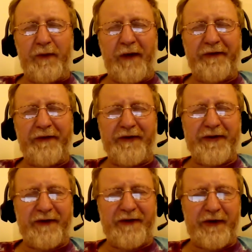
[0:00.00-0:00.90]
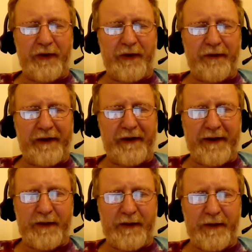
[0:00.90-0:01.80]
after the destruction of
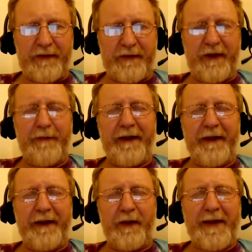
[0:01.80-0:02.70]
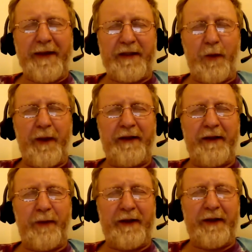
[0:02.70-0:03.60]
Atlantis was very big. We basically went
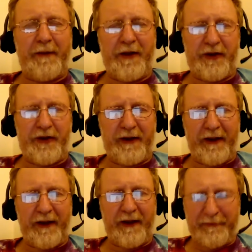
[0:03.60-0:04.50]
one dimension down.